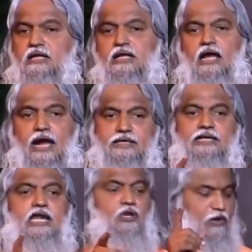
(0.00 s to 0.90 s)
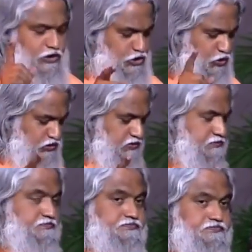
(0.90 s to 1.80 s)
I tell you one truth.
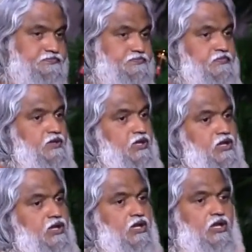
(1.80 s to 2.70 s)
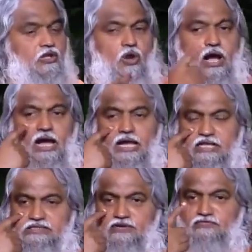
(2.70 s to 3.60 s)
Your
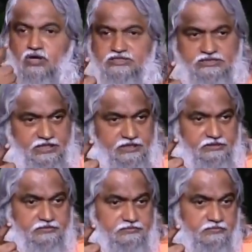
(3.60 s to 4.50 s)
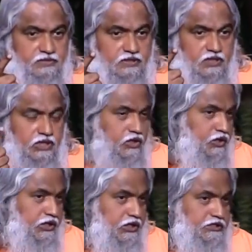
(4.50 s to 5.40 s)
eyes have not seen, your
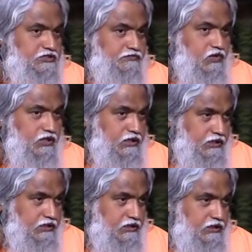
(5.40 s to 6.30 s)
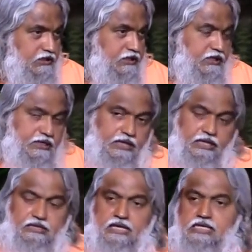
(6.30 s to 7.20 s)
ears have not heard,
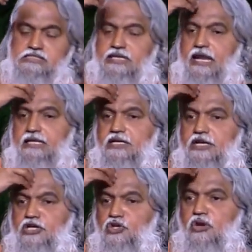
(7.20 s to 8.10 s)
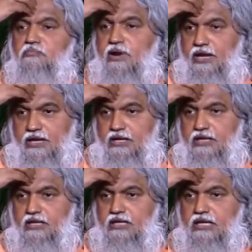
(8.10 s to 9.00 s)
neither has it entered into your mind
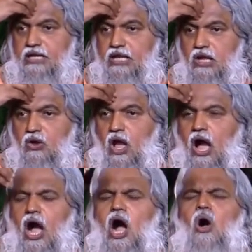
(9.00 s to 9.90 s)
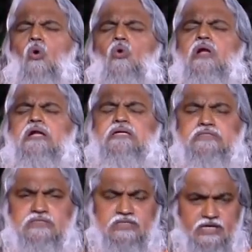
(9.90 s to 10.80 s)
how
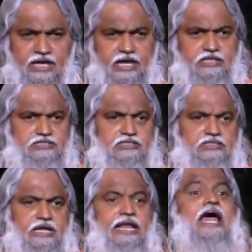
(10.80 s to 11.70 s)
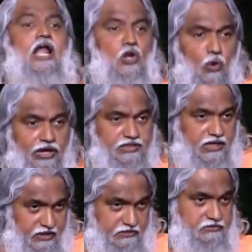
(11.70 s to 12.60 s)
great an
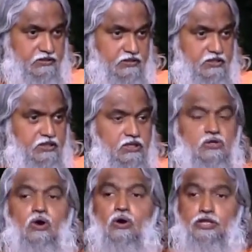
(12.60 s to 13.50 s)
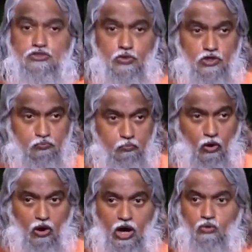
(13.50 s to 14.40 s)
anointing God is going to
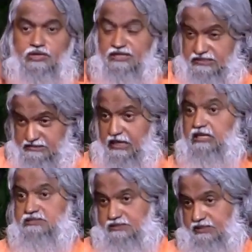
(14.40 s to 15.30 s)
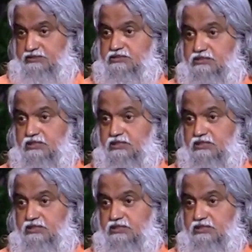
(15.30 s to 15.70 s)
pour out in these last days.